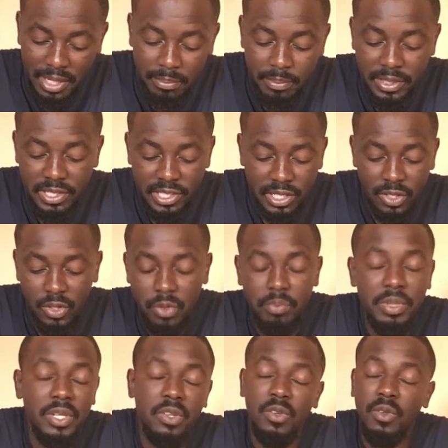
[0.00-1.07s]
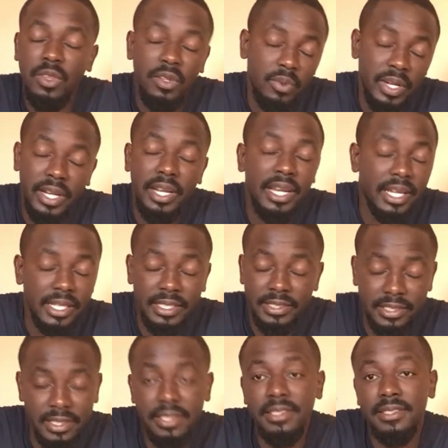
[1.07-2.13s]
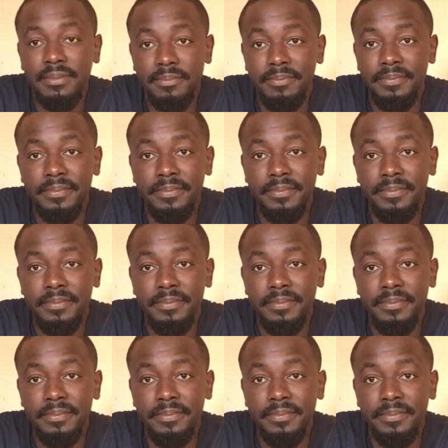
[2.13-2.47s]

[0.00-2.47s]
my personal opinion on the red line is this.